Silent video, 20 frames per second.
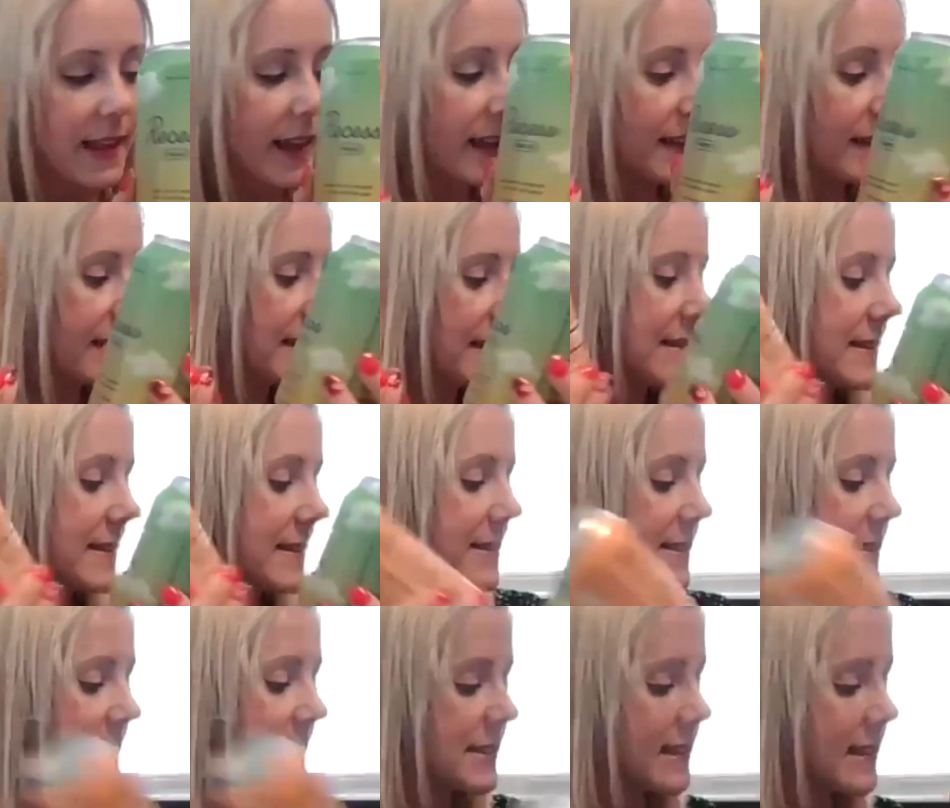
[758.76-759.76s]
that is
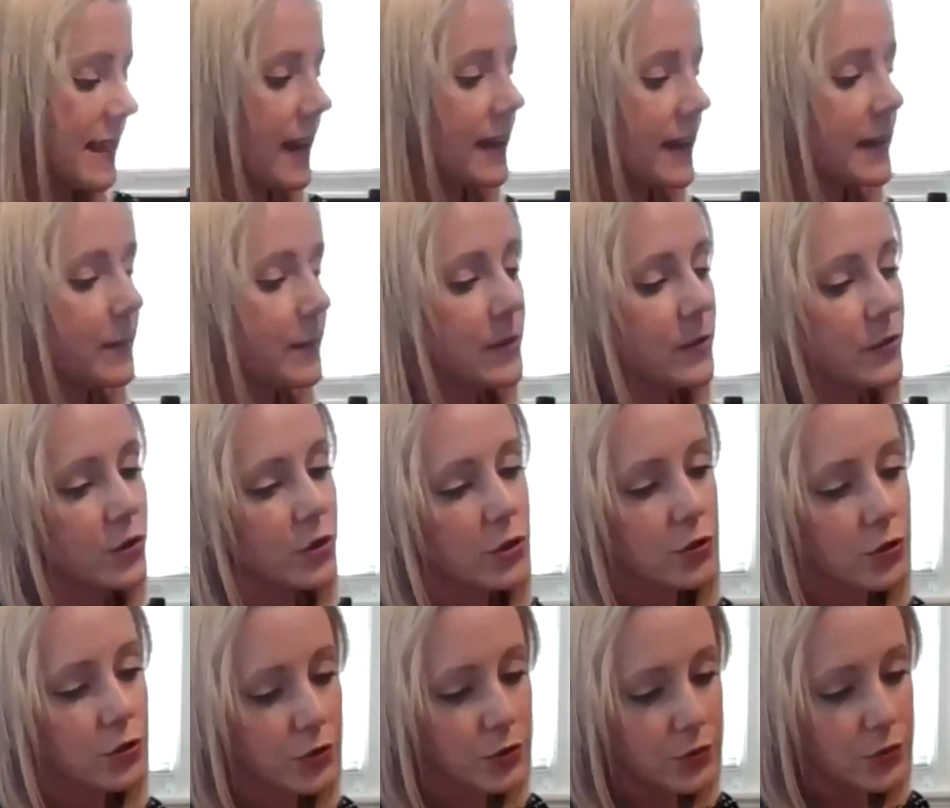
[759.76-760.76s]
the time
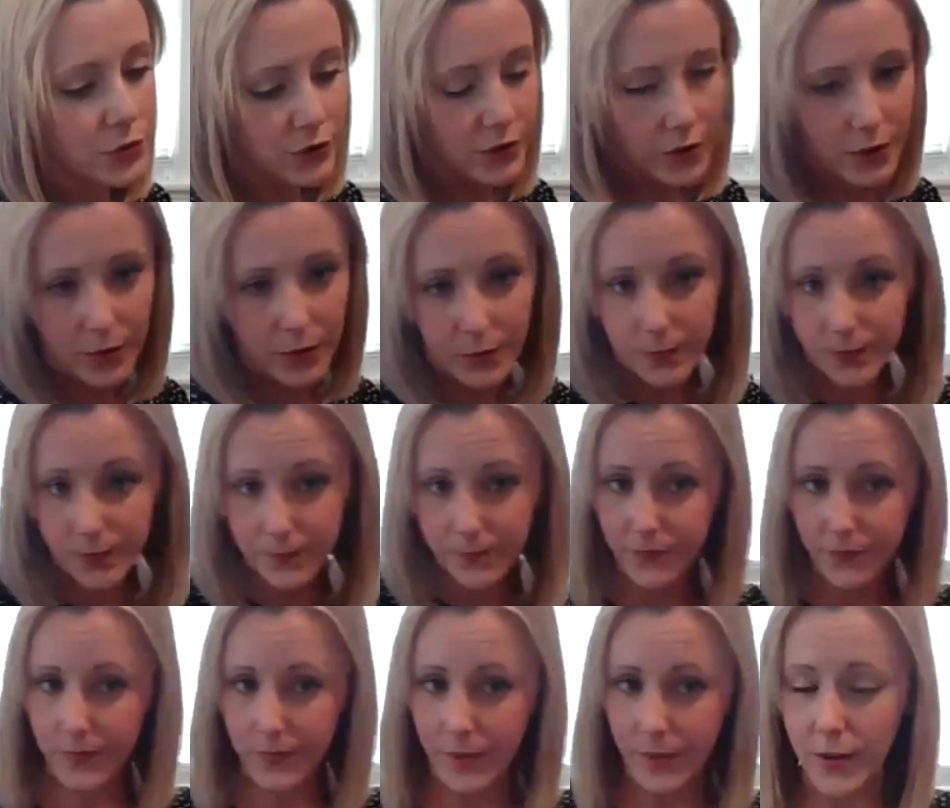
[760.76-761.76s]
to do so. All
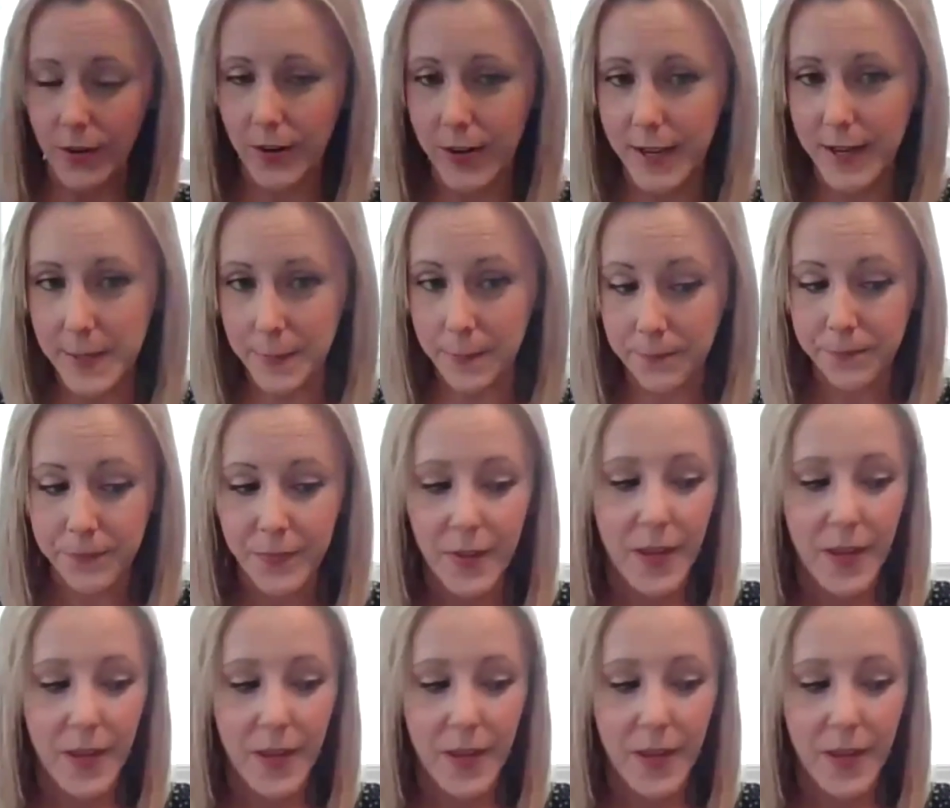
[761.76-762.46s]
right.